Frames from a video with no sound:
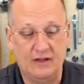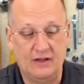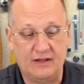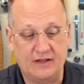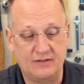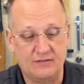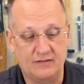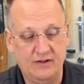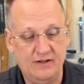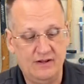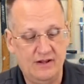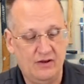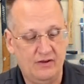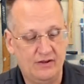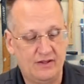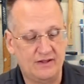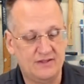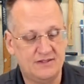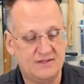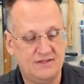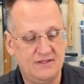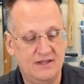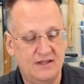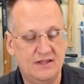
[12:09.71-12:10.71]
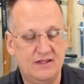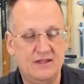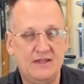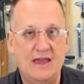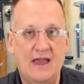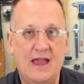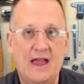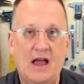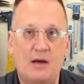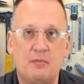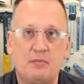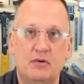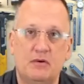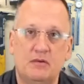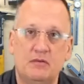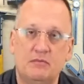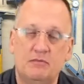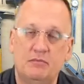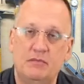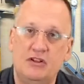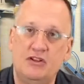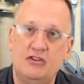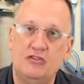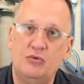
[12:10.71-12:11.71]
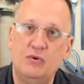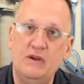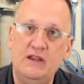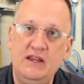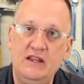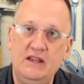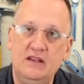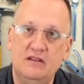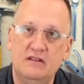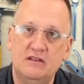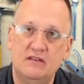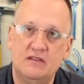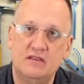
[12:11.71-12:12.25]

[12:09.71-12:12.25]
Right now I can see a gap between